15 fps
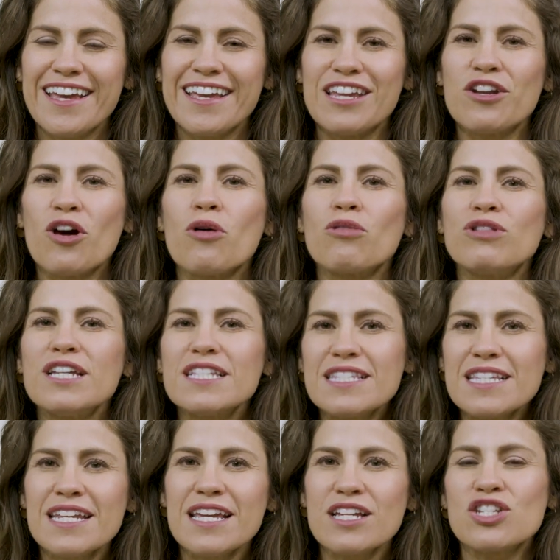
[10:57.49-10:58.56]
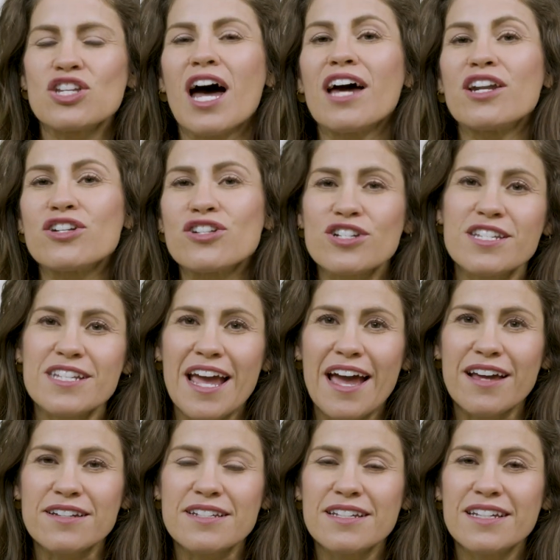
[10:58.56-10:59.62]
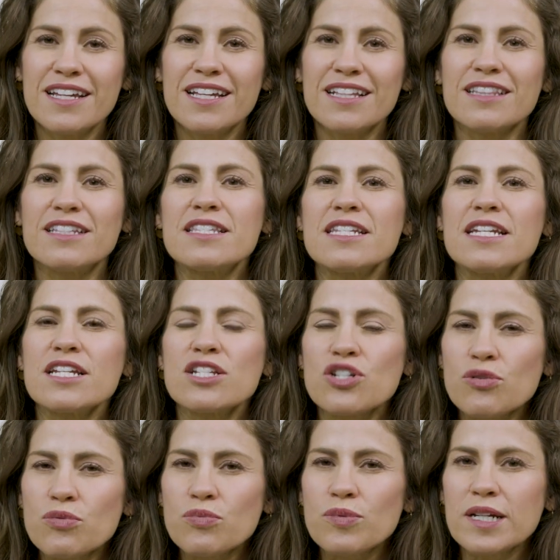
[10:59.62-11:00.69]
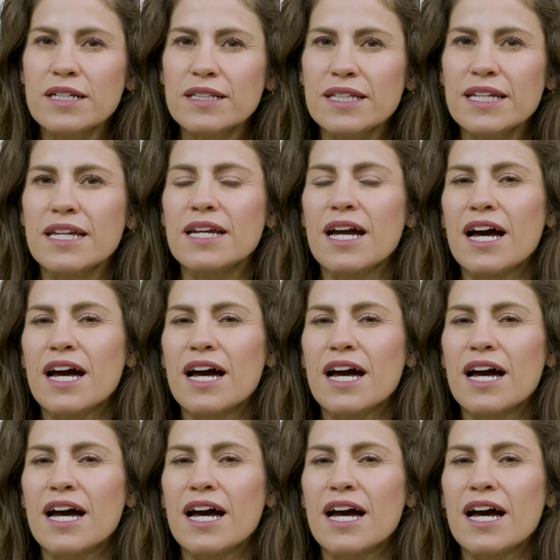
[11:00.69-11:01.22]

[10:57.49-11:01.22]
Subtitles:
Listening to understand. Listening to really